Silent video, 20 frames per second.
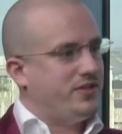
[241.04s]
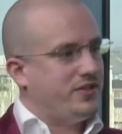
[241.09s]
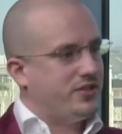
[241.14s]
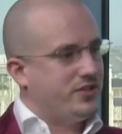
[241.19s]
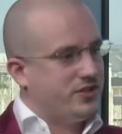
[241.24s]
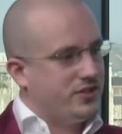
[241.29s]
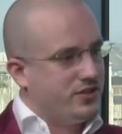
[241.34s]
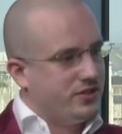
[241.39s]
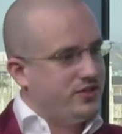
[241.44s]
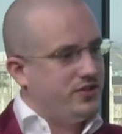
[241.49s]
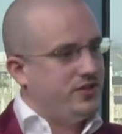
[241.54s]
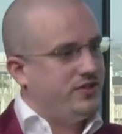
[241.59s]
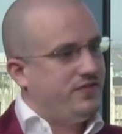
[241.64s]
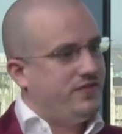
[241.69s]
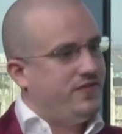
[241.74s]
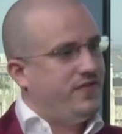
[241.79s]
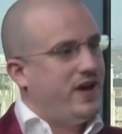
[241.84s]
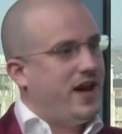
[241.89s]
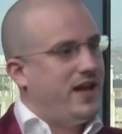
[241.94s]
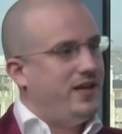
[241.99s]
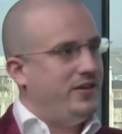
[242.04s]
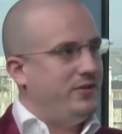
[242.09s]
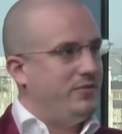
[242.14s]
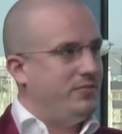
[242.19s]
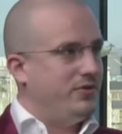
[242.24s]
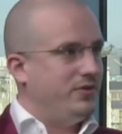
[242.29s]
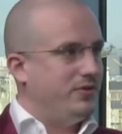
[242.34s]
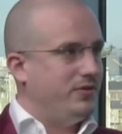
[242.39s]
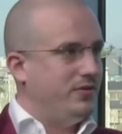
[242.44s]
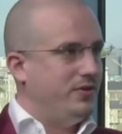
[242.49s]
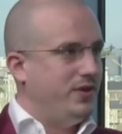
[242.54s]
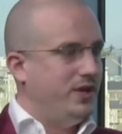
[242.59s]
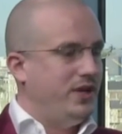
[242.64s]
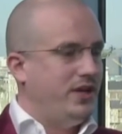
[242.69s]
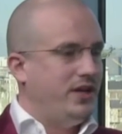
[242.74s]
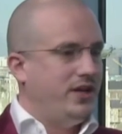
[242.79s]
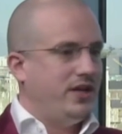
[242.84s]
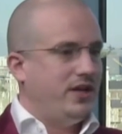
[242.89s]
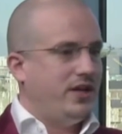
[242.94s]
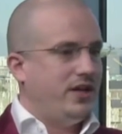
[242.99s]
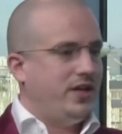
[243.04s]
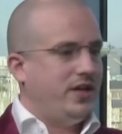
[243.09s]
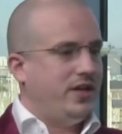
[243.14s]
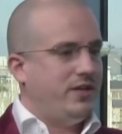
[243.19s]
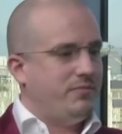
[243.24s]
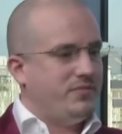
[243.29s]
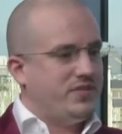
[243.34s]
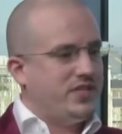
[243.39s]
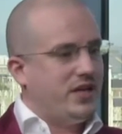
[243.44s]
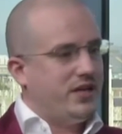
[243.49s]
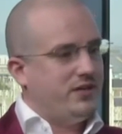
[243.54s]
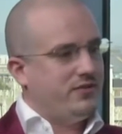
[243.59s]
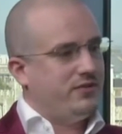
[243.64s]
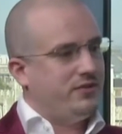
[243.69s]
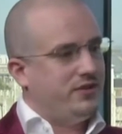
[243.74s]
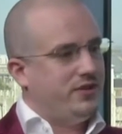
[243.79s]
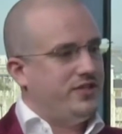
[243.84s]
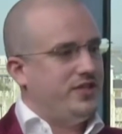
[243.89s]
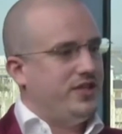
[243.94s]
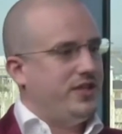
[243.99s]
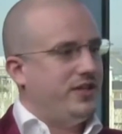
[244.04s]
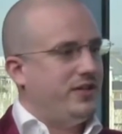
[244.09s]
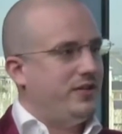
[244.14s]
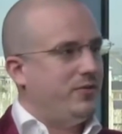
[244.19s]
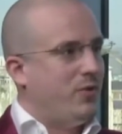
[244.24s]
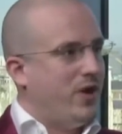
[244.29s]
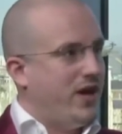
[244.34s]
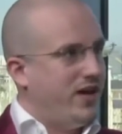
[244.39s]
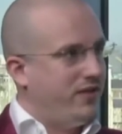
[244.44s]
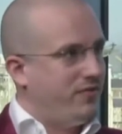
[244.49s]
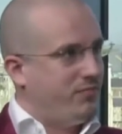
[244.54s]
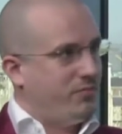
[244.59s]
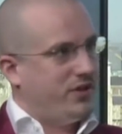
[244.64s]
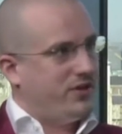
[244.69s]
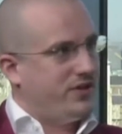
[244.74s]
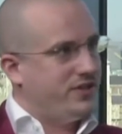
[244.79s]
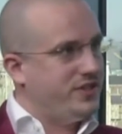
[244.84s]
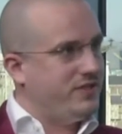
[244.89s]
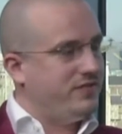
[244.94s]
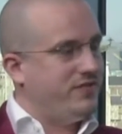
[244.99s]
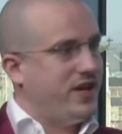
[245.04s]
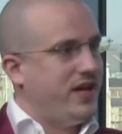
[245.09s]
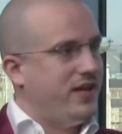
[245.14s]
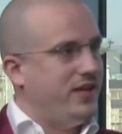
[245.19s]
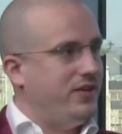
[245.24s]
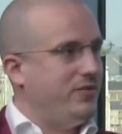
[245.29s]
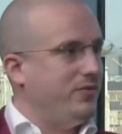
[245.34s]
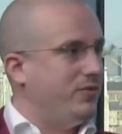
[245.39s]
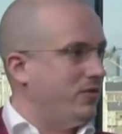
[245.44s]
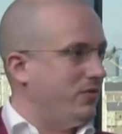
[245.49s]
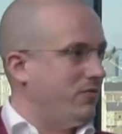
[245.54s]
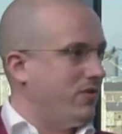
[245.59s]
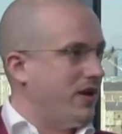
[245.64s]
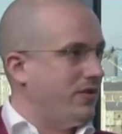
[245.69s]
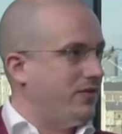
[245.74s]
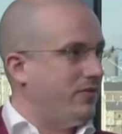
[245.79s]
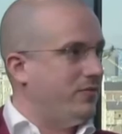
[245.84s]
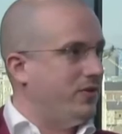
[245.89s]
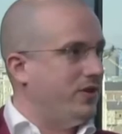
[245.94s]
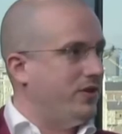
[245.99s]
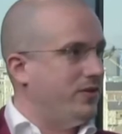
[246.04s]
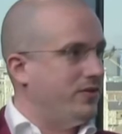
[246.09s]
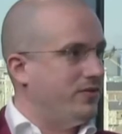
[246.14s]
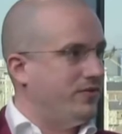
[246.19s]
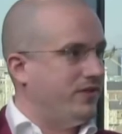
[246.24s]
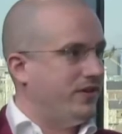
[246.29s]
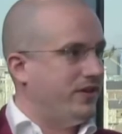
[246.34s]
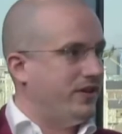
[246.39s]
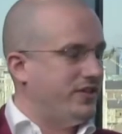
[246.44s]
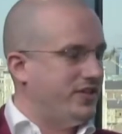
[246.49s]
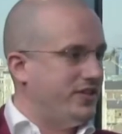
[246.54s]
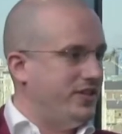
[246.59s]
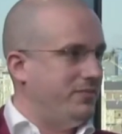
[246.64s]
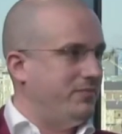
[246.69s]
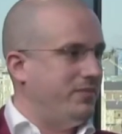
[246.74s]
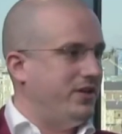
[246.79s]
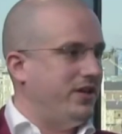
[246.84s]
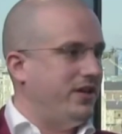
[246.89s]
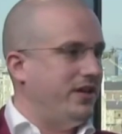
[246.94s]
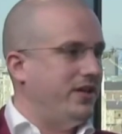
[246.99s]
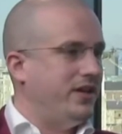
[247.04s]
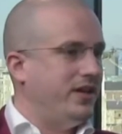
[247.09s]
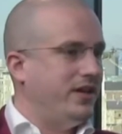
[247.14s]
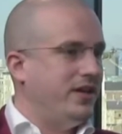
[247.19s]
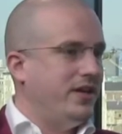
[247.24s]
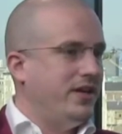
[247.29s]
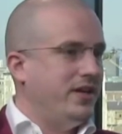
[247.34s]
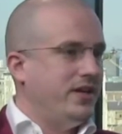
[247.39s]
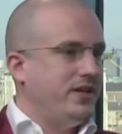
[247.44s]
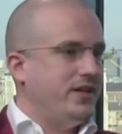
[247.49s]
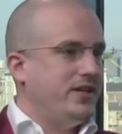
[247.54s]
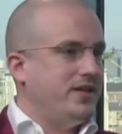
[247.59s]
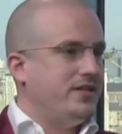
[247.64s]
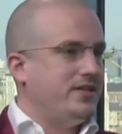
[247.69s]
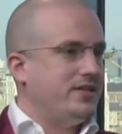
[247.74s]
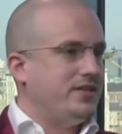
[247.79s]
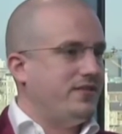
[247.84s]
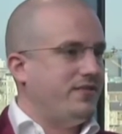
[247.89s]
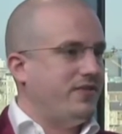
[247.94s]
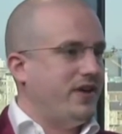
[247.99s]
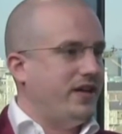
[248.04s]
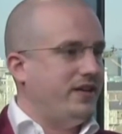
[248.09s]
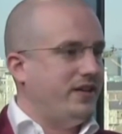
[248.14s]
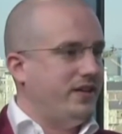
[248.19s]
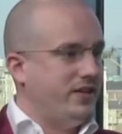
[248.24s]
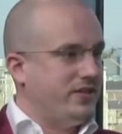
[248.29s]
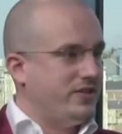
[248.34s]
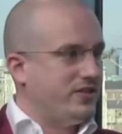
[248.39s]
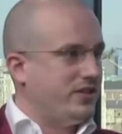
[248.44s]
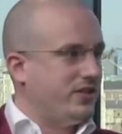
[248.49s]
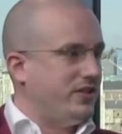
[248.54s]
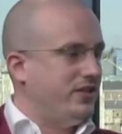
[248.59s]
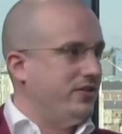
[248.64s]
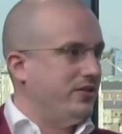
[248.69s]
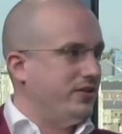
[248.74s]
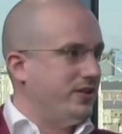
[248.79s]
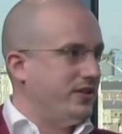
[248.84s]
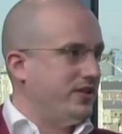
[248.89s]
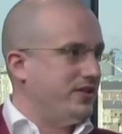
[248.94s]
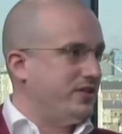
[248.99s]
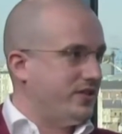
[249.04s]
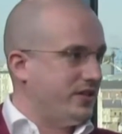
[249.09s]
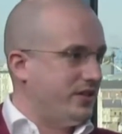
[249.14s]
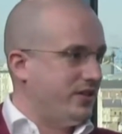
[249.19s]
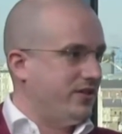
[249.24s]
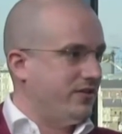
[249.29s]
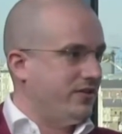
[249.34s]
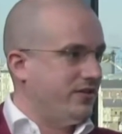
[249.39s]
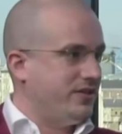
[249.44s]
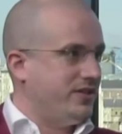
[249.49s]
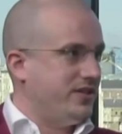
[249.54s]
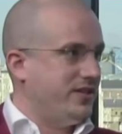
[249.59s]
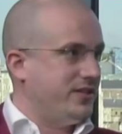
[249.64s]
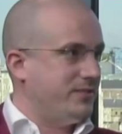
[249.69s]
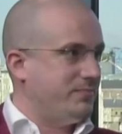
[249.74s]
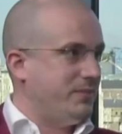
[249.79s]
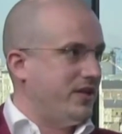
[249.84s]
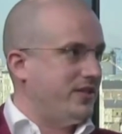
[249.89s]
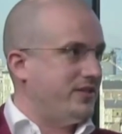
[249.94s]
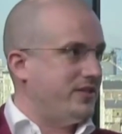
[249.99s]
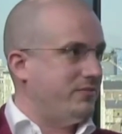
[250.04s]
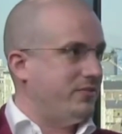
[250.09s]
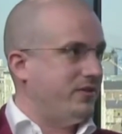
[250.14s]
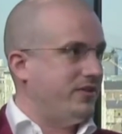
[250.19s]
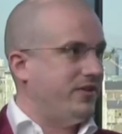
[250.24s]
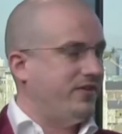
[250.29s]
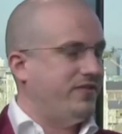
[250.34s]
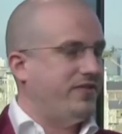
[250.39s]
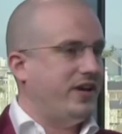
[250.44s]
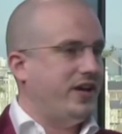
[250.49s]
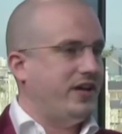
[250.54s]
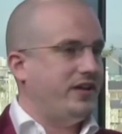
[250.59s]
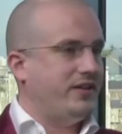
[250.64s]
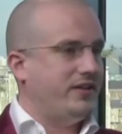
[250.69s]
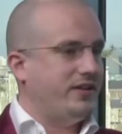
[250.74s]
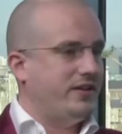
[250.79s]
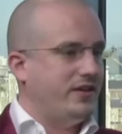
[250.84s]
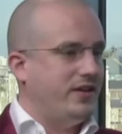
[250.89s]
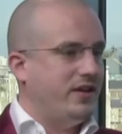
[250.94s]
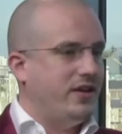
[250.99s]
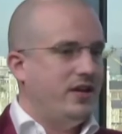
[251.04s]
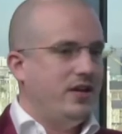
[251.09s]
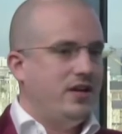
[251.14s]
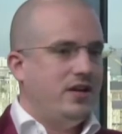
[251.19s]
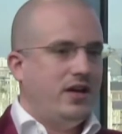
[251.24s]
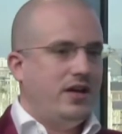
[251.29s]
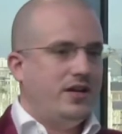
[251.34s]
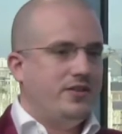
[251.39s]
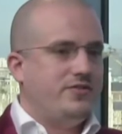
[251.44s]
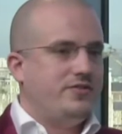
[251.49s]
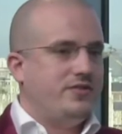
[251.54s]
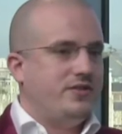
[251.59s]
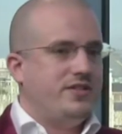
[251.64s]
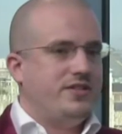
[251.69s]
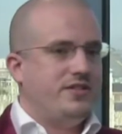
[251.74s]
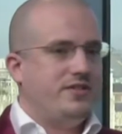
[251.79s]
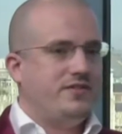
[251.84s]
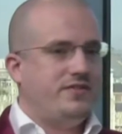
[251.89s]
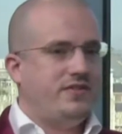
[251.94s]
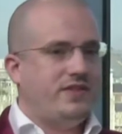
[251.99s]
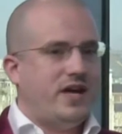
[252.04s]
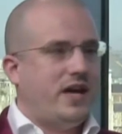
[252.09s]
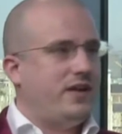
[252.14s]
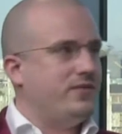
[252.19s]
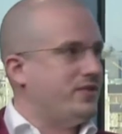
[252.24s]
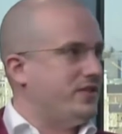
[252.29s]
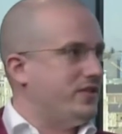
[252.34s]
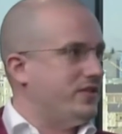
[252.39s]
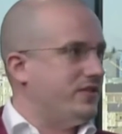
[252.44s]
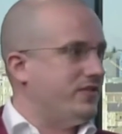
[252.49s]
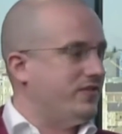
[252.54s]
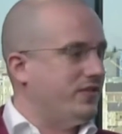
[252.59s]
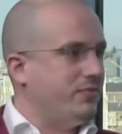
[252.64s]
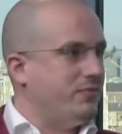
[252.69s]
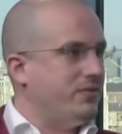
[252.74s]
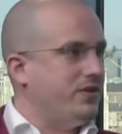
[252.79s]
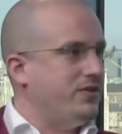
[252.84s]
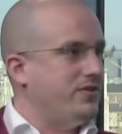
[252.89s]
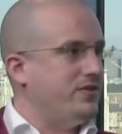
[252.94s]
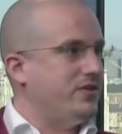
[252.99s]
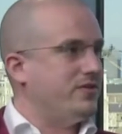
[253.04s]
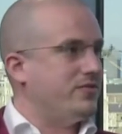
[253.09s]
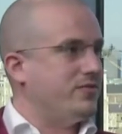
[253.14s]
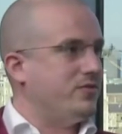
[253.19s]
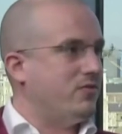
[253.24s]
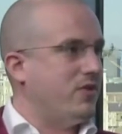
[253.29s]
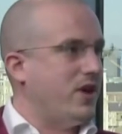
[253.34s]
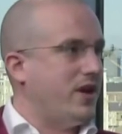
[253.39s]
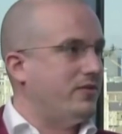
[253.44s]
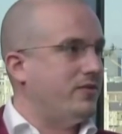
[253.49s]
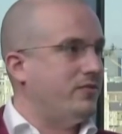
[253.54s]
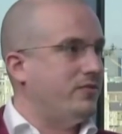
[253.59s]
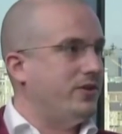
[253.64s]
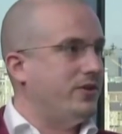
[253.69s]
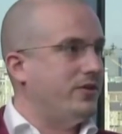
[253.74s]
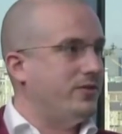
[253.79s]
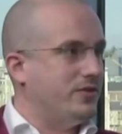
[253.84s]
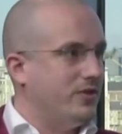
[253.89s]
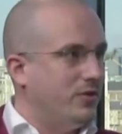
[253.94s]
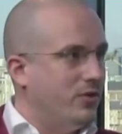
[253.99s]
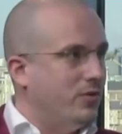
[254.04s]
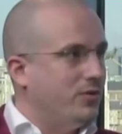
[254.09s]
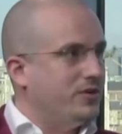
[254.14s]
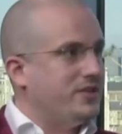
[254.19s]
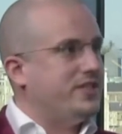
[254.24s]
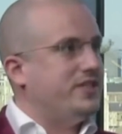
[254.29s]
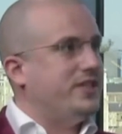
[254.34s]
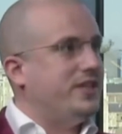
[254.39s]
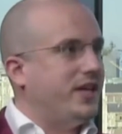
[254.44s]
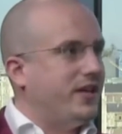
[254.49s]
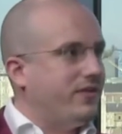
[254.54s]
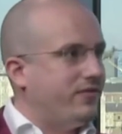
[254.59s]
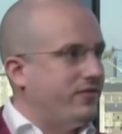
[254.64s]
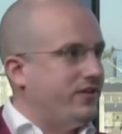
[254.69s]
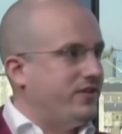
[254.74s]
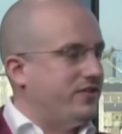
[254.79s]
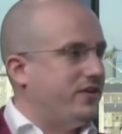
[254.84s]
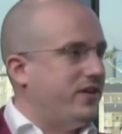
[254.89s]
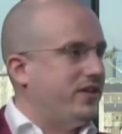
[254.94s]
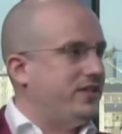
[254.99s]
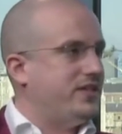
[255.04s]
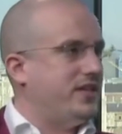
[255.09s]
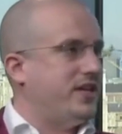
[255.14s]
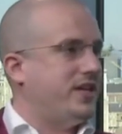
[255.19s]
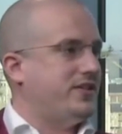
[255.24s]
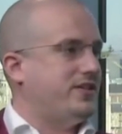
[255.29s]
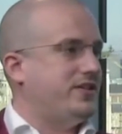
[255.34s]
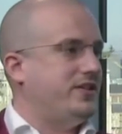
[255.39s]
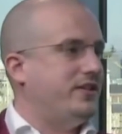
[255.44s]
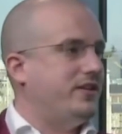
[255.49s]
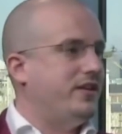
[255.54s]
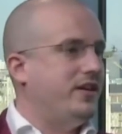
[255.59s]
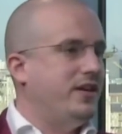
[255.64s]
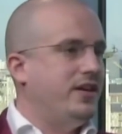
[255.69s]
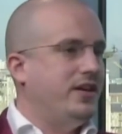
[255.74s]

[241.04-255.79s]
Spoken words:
such a valuable technology and a way of passing value all around the world very cheaply is the fact that it's secure, and its security is based upon the fact that hundreds of thousands of computers all around the world are auditing every transaction.